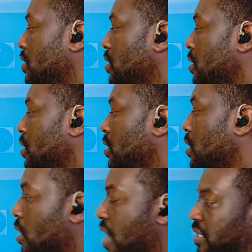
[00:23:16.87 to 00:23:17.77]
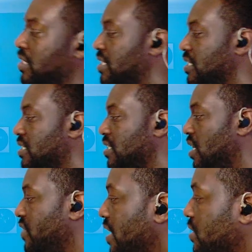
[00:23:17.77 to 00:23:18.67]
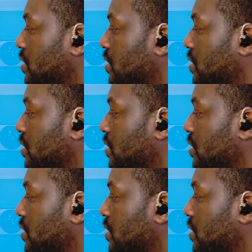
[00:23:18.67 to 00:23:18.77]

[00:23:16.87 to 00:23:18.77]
right, this is another hand, okay?